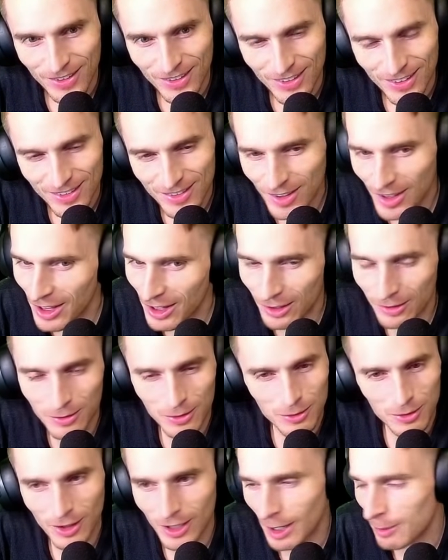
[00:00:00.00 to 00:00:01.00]
It's a hell of a
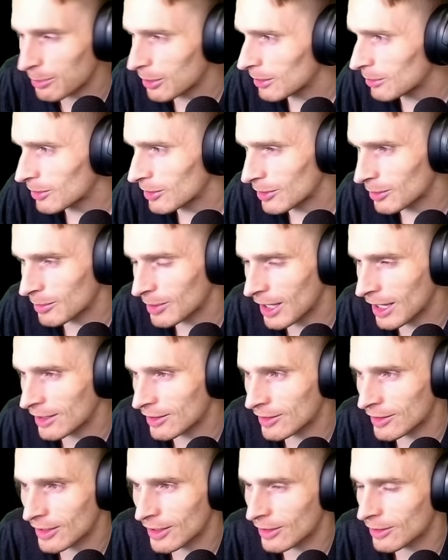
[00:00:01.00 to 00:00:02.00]
drug. I played with some
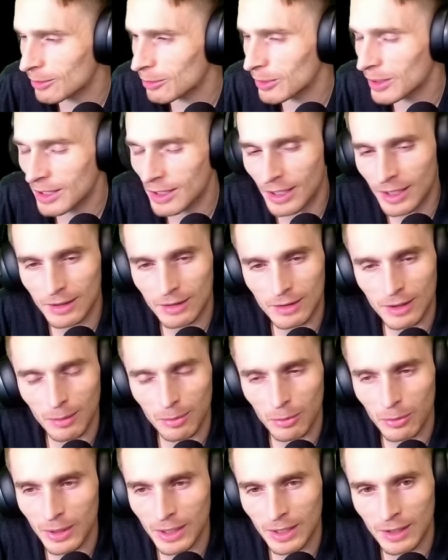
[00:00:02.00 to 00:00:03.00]
guys the other weekend, a
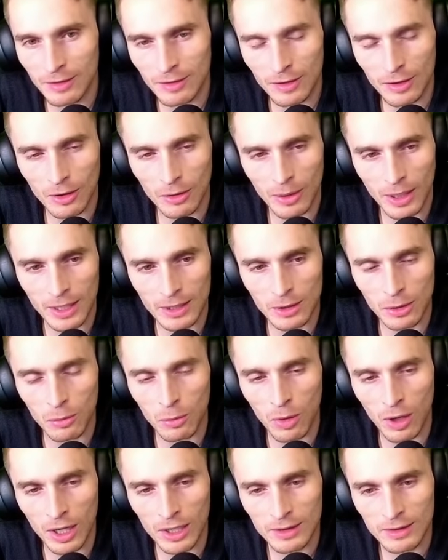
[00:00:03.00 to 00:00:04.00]
couple weekends ago. Halo
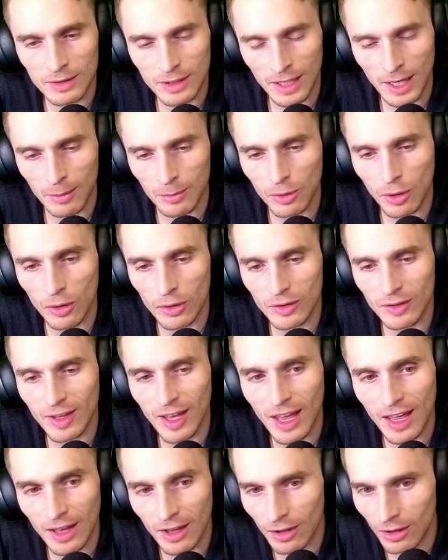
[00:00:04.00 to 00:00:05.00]
1, that game's hard as
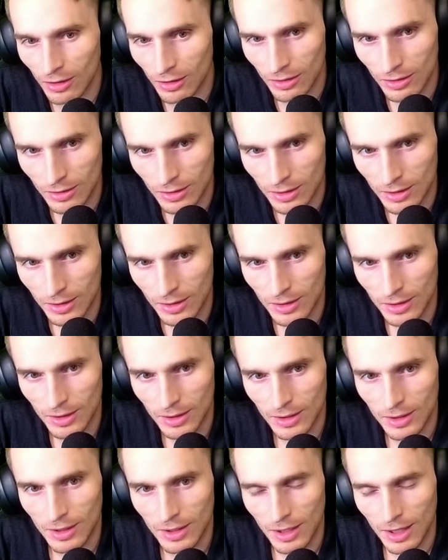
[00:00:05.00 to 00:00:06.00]
hell.
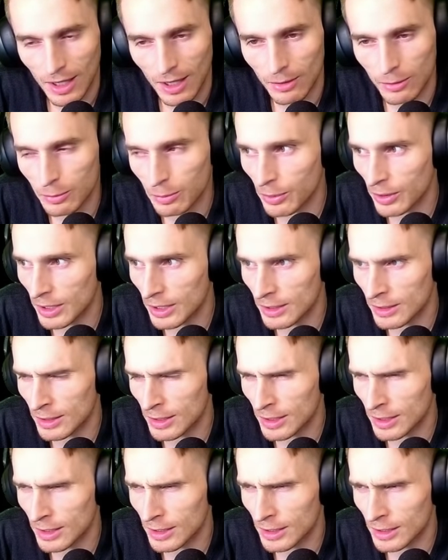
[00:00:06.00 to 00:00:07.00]
I was playing
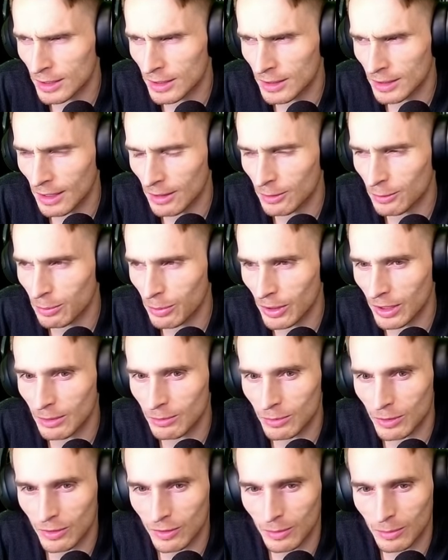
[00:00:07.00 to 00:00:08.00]
I was playing
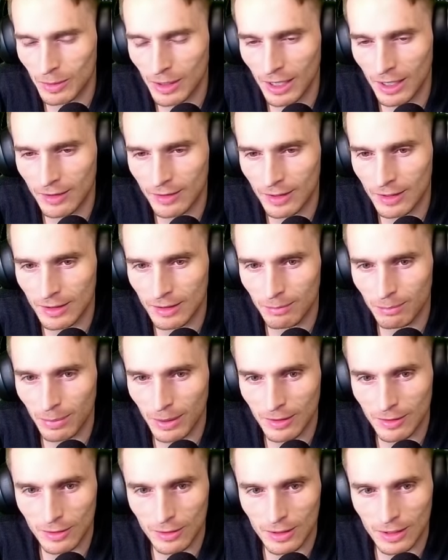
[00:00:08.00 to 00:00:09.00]
with some guys that
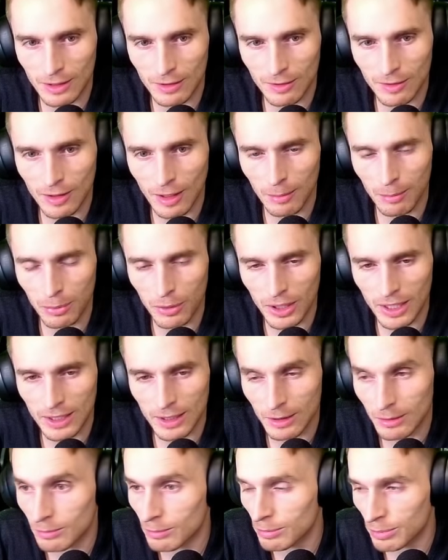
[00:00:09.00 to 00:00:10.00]
basically didn't stop playing,
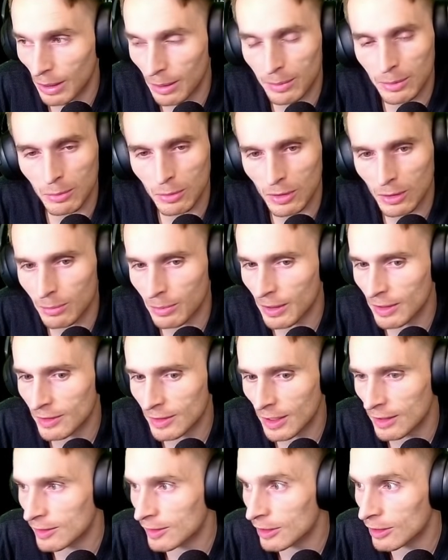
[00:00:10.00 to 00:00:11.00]
and probably one of the best
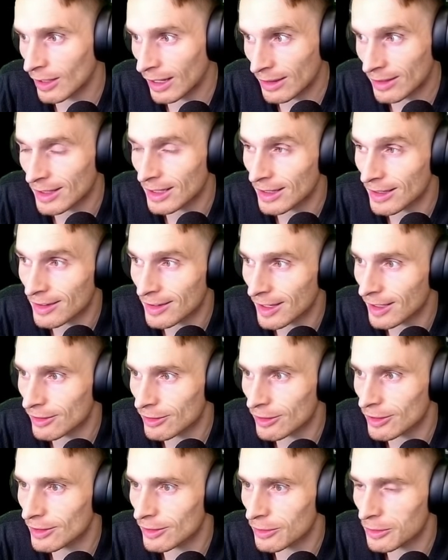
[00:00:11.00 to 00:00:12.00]
guys there, I think, is
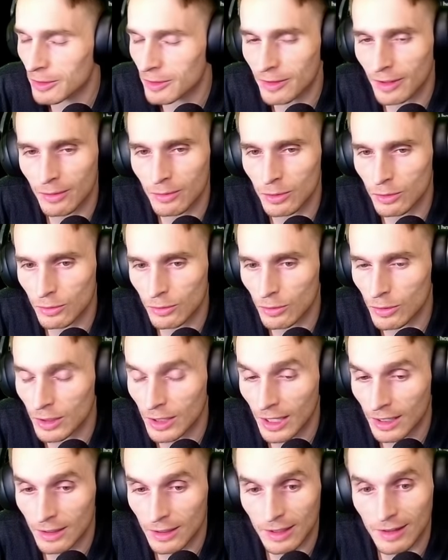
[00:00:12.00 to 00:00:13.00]
actually 37 or
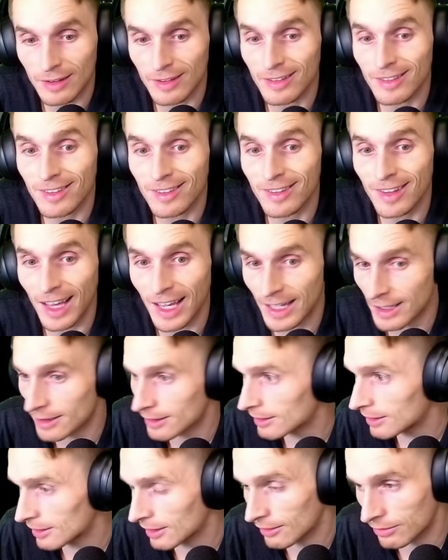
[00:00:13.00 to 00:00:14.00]
38. He's insane,
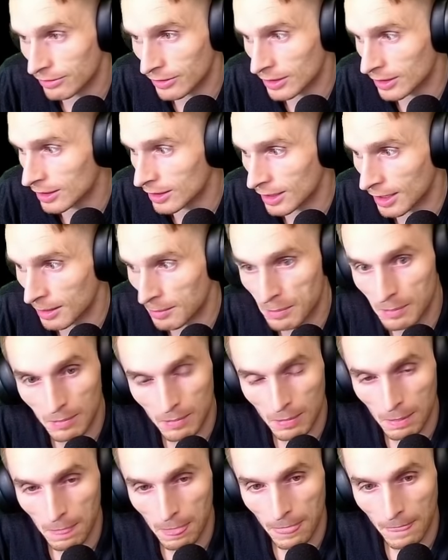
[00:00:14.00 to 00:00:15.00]
that fucking game. Oh,
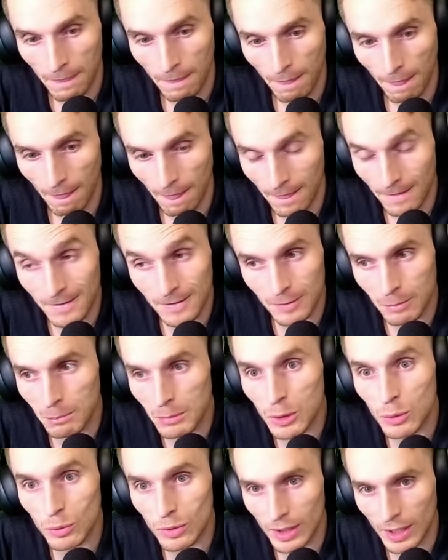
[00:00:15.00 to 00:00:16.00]
wow. He's a
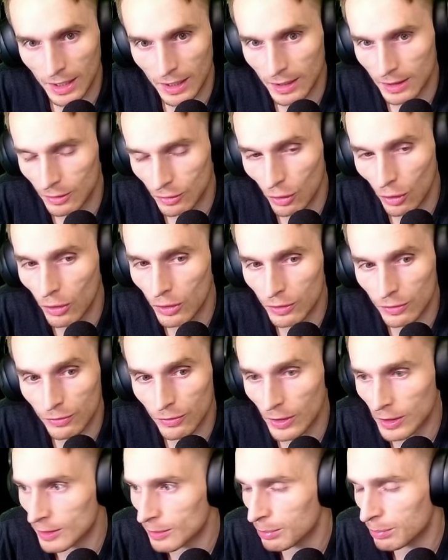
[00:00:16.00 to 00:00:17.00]
mutant at it. It's hard as
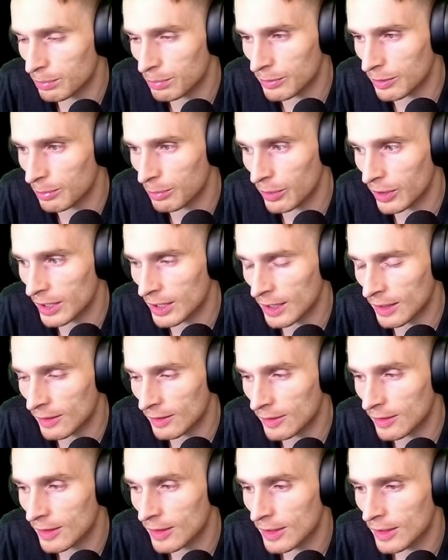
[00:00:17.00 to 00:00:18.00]
fuck to play
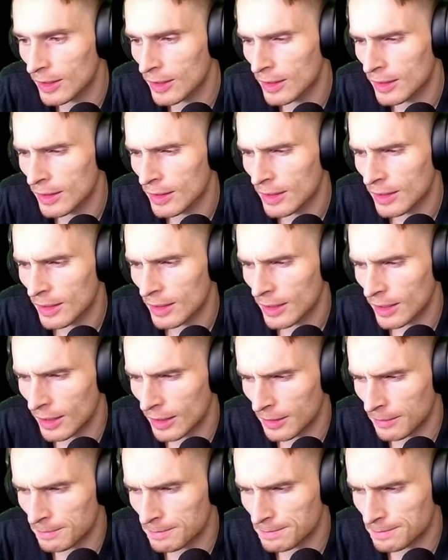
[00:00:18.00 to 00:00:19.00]
against.
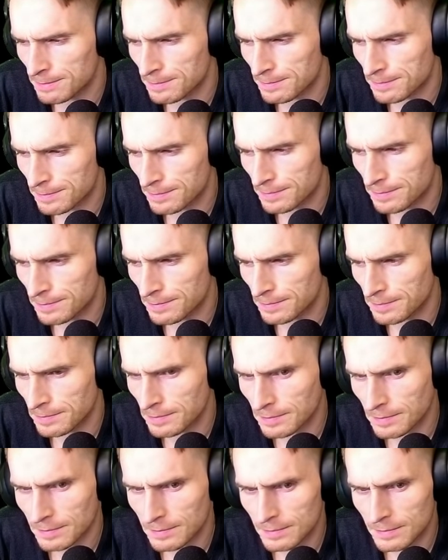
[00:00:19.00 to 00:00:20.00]

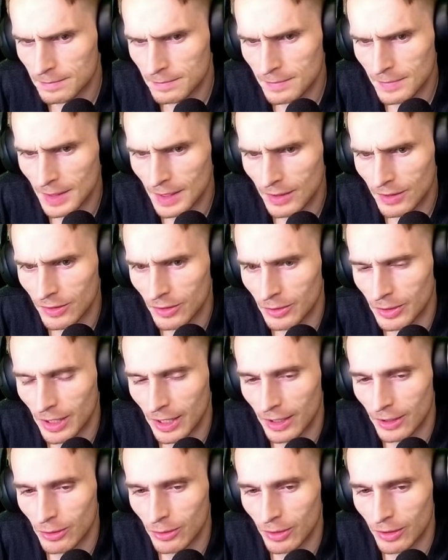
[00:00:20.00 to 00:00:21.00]
So yeah,
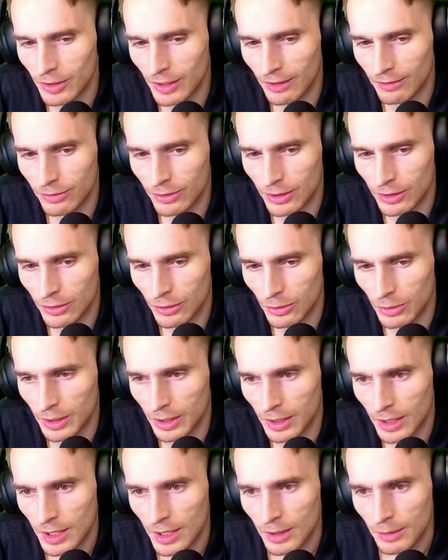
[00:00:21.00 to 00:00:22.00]
you can definitely do
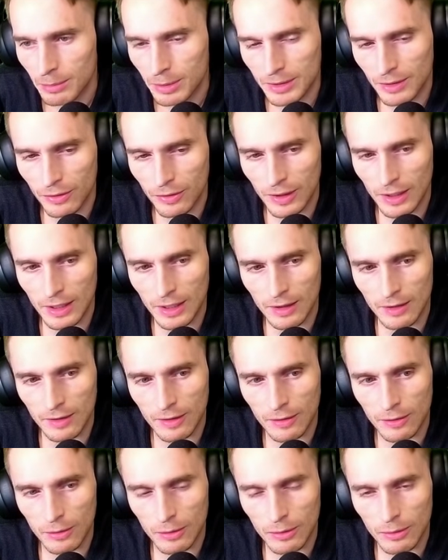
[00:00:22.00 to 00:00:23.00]
it. But the thing
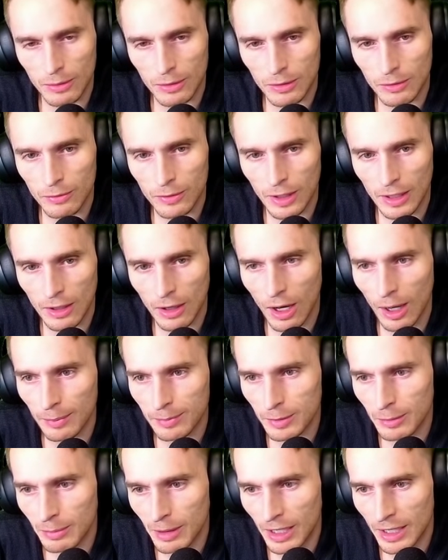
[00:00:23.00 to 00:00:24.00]
is you've got to
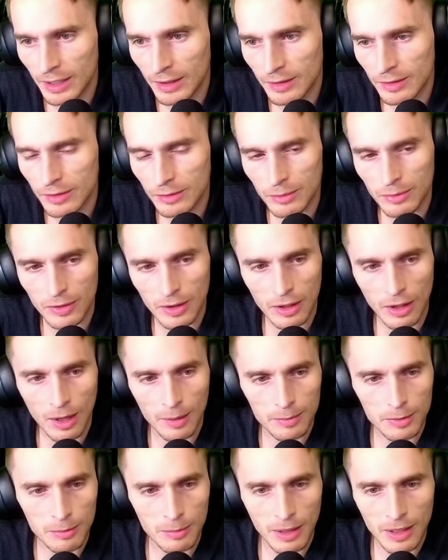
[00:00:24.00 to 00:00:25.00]
optimize. We've got to
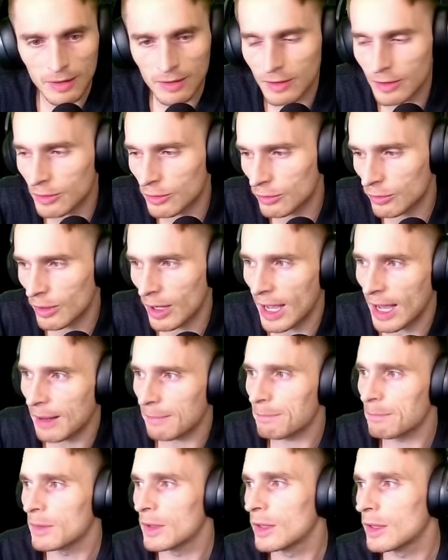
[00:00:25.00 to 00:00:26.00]
optimize the strat.
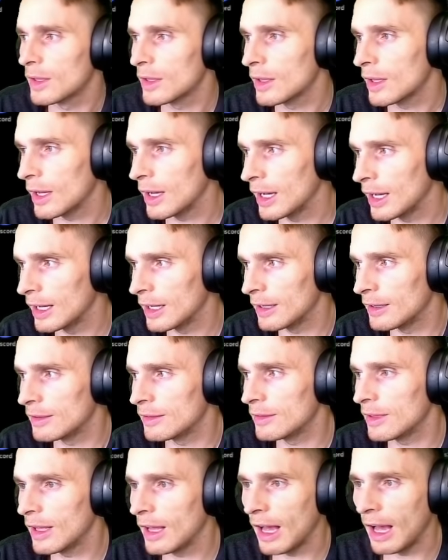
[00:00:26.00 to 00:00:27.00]

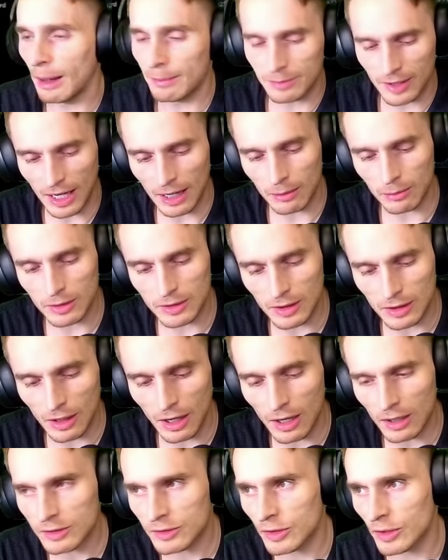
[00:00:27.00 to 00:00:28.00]
I'm down with the
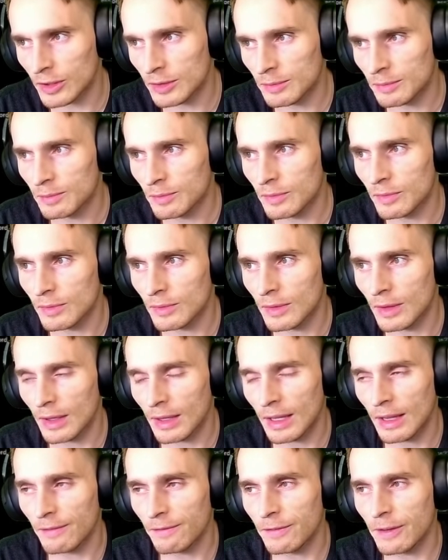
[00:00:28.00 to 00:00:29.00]
Nocturne.
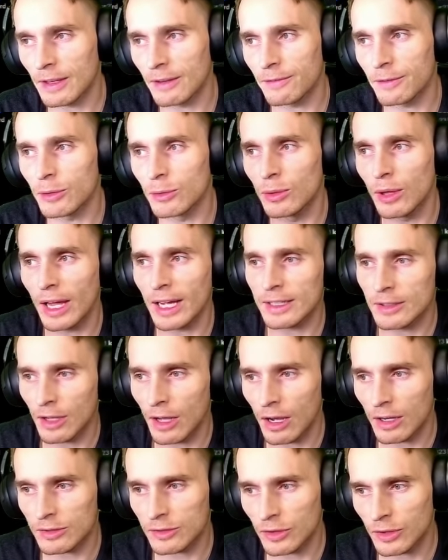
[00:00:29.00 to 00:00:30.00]
If you like
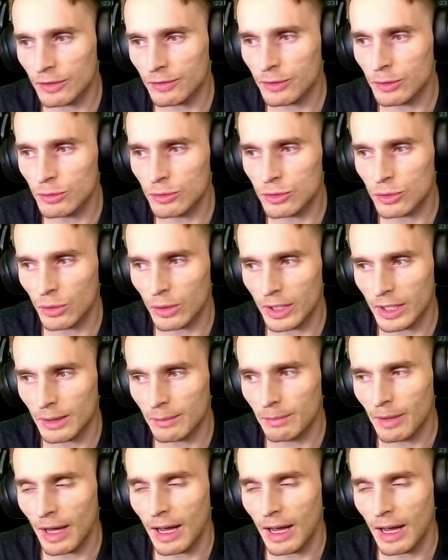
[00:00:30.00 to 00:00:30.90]
Nocturne, if you enjoy him,